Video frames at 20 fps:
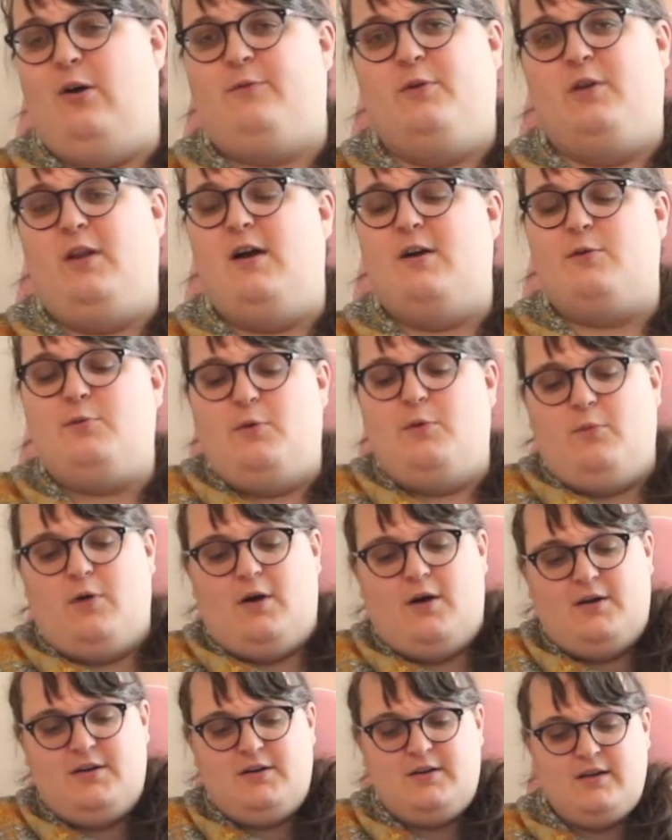long we
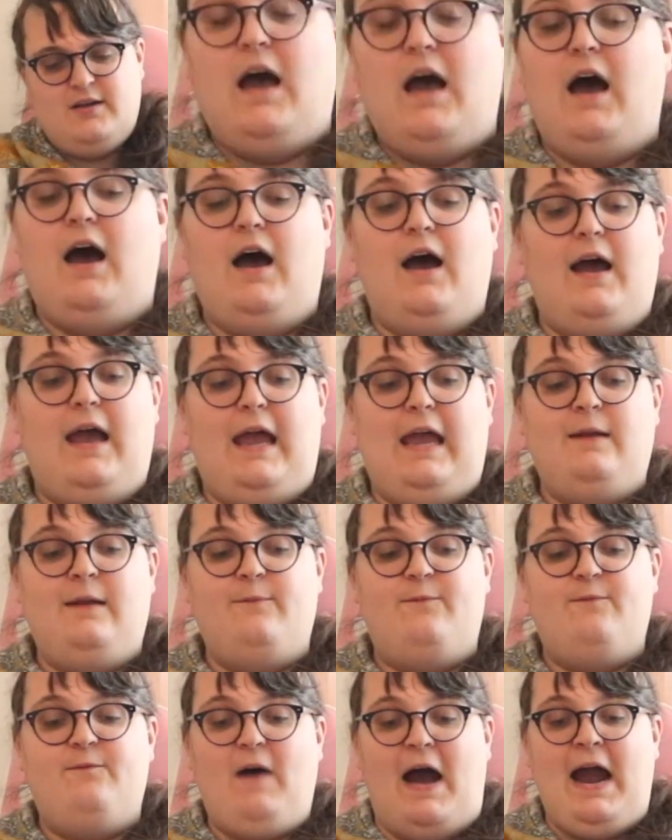want.
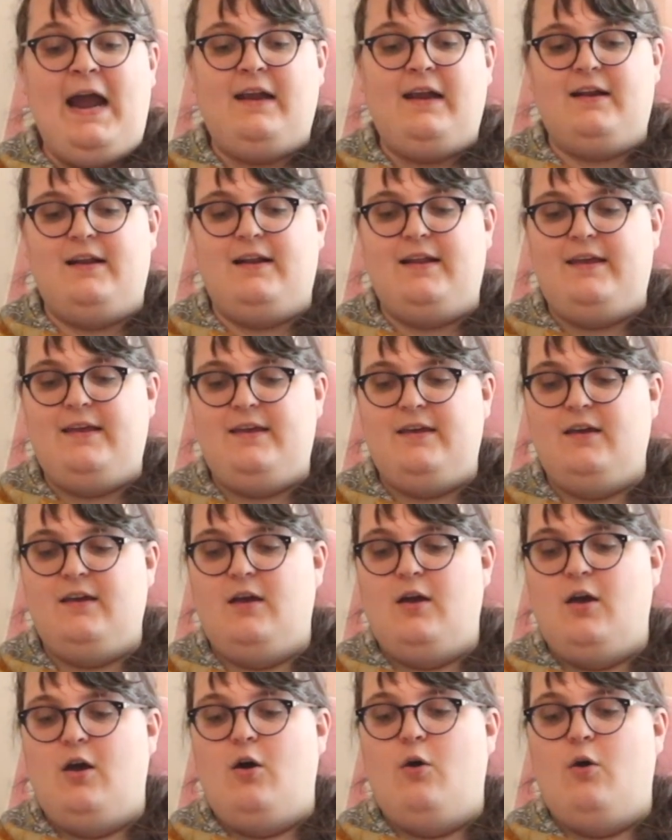And finally,